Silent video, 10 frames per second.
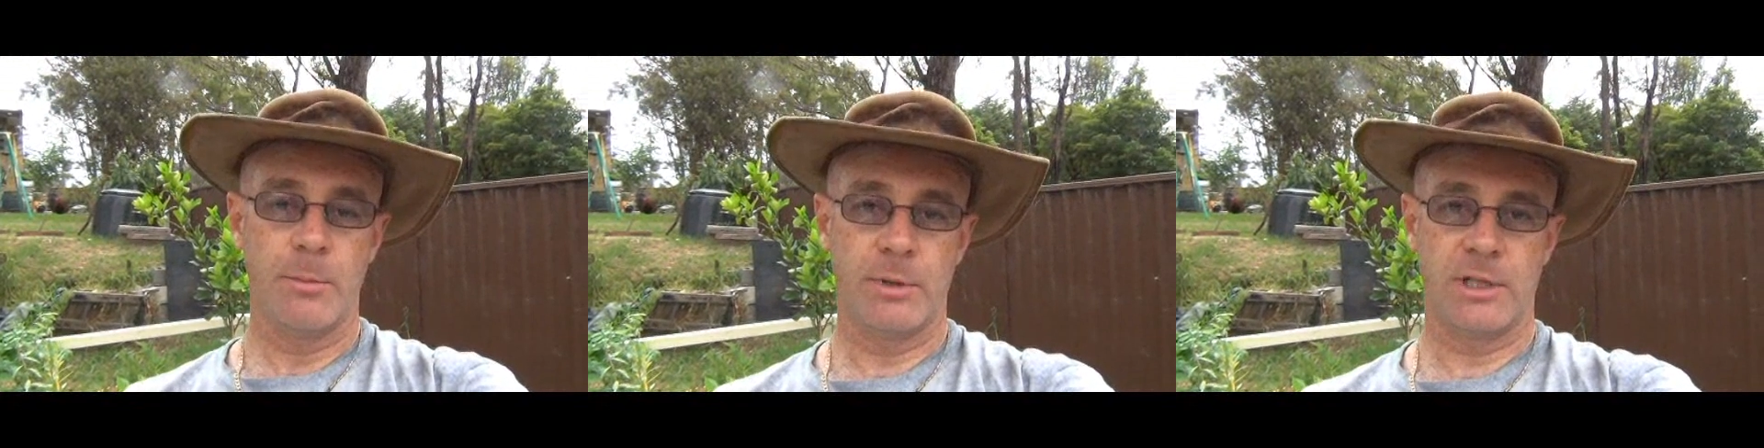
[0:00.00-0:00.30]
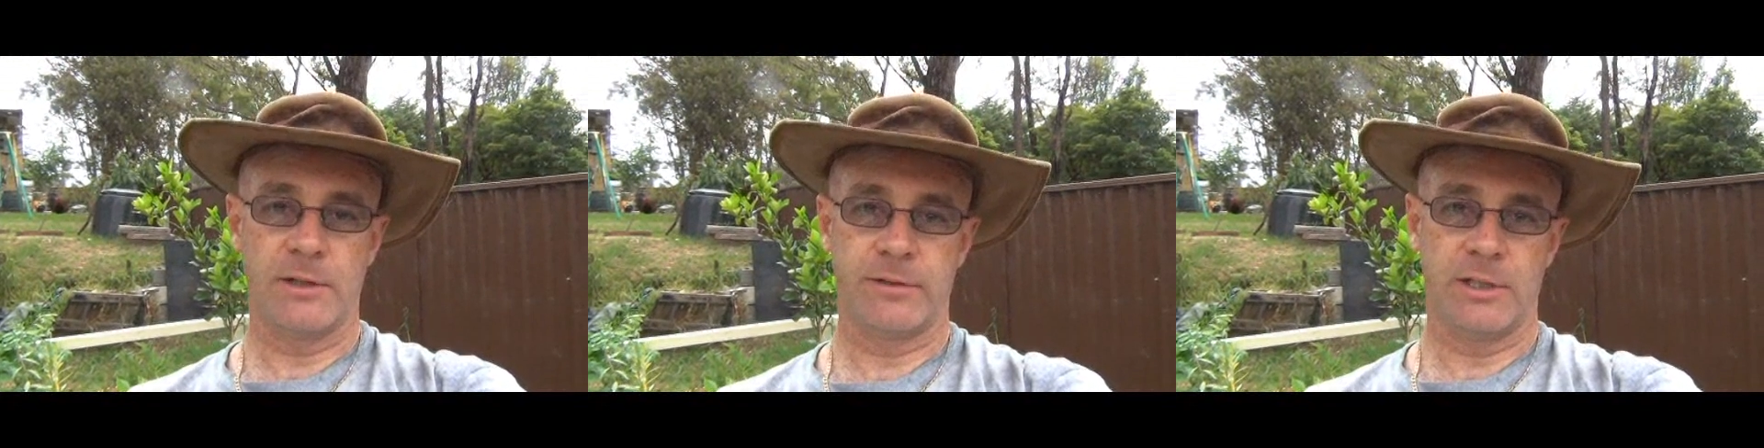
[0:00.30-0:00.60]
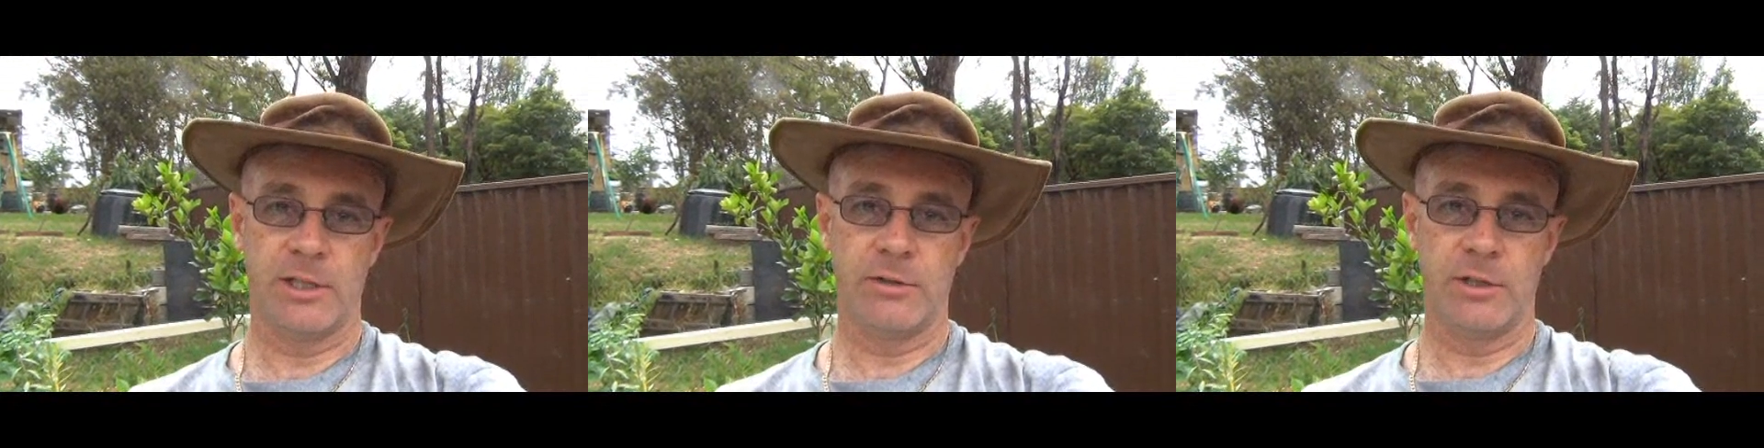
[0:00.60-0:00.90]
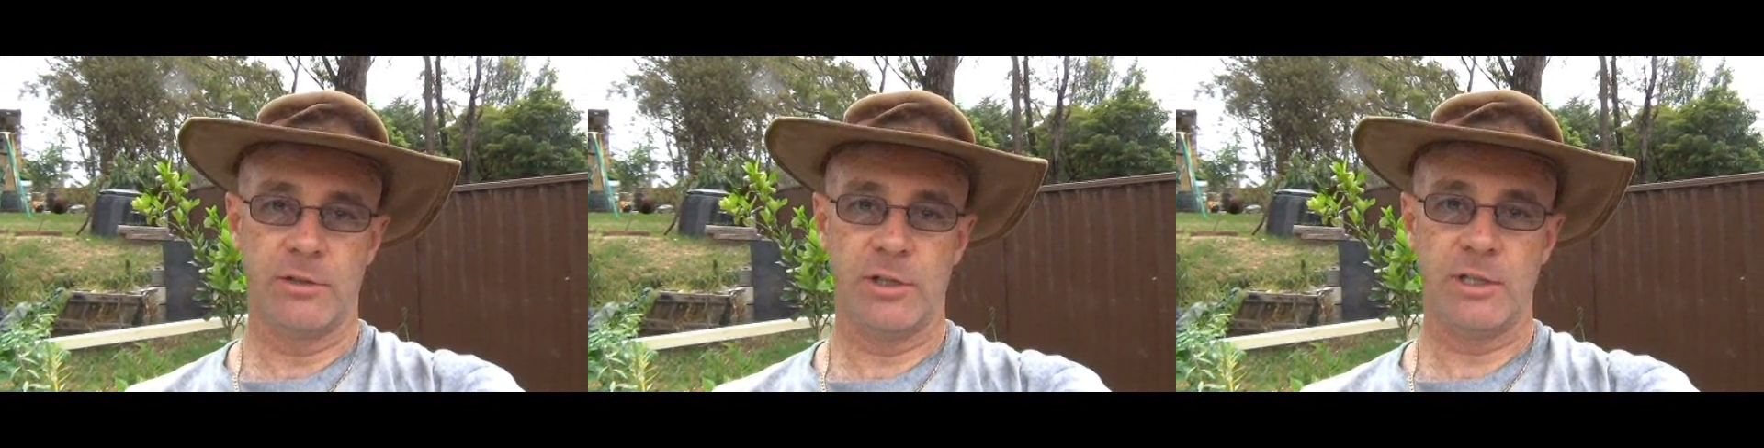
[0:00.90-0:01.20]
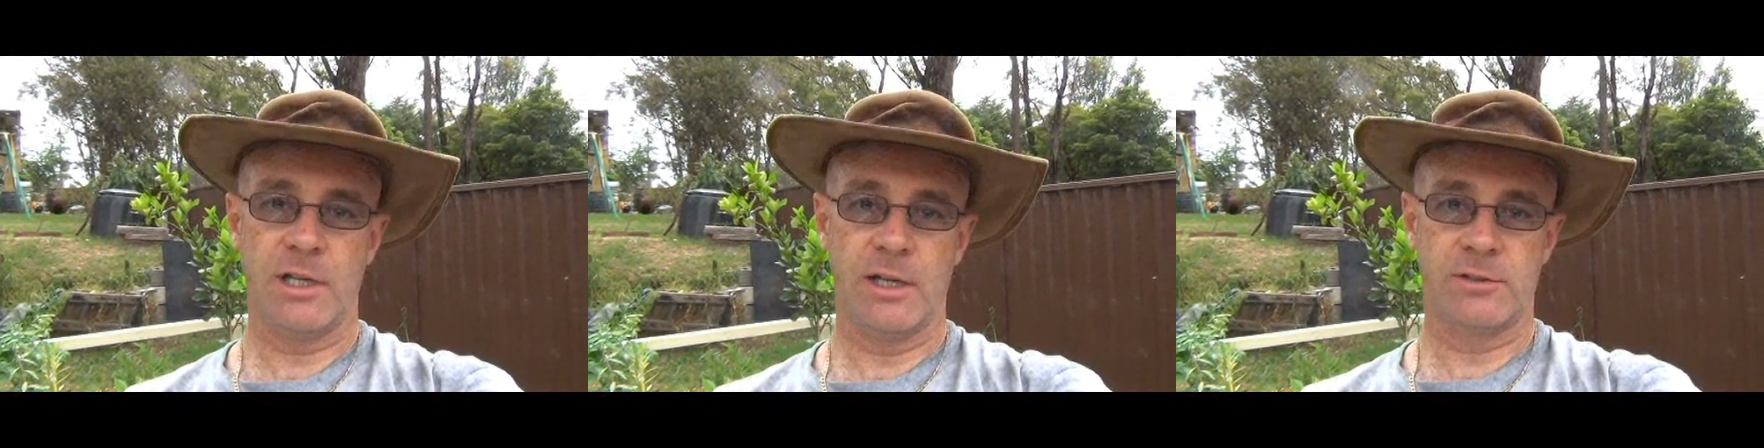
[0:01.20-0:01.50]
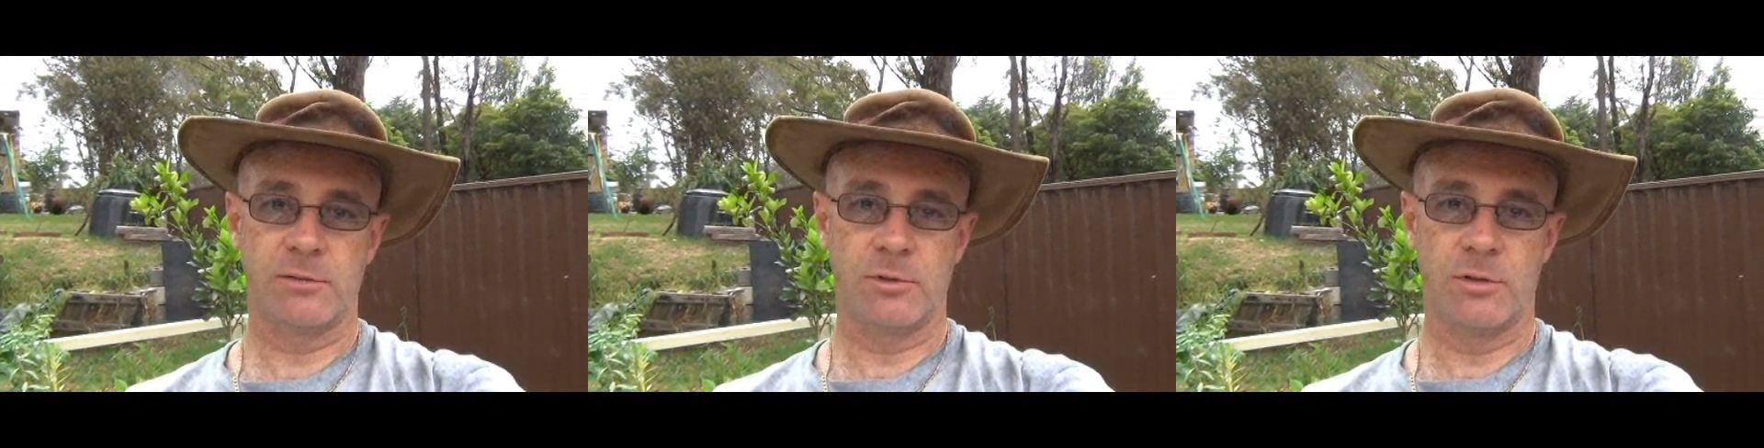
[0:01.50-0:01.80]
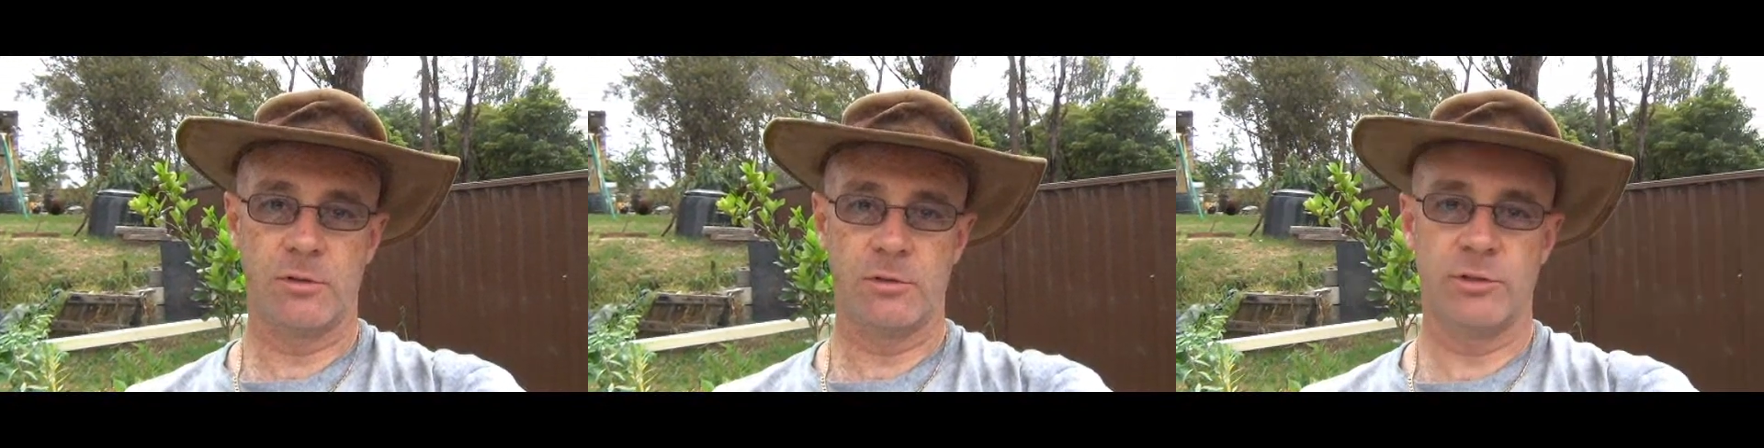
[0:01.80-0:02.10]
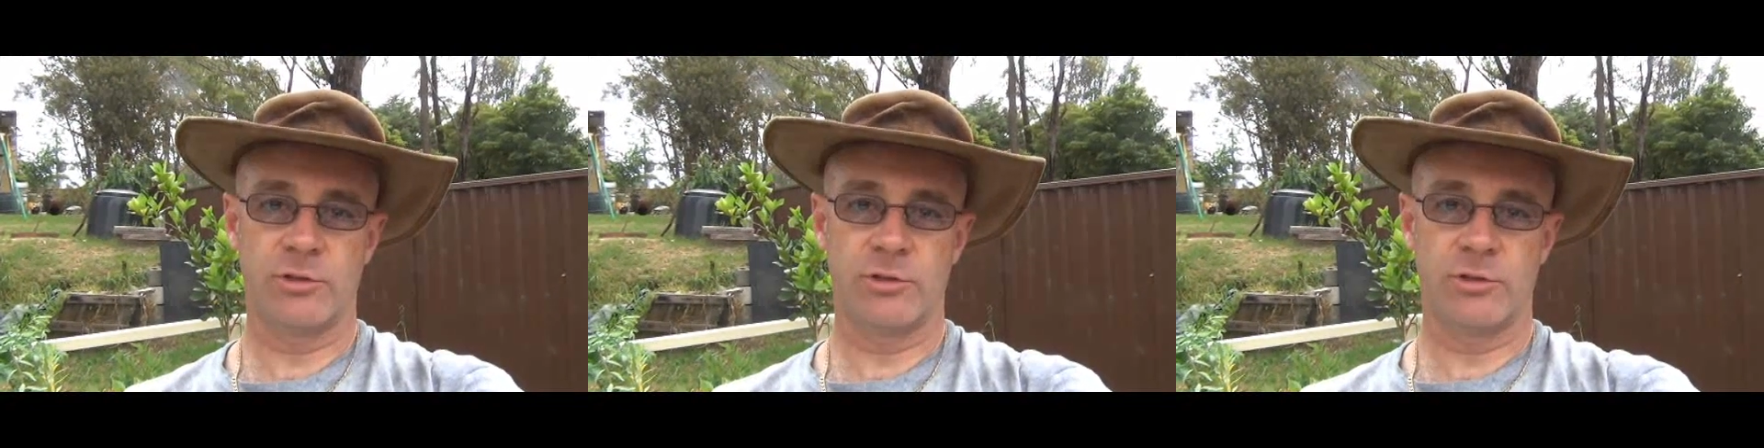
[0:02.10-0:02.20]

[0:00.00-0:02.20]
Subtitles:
But definitely you need to have some good